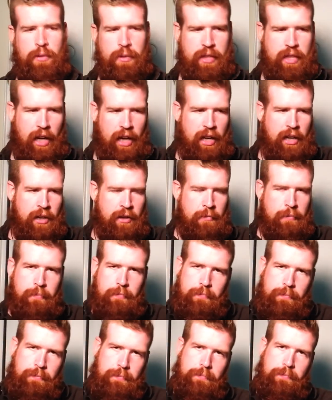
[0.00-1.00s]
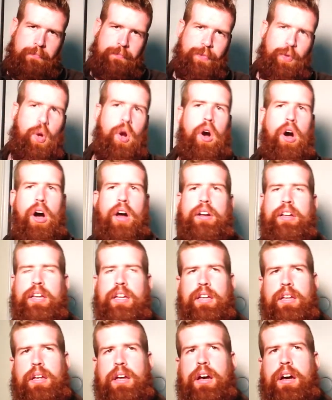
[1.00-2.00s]
getting caught
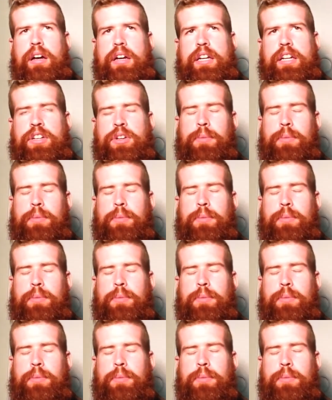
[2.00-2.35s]
in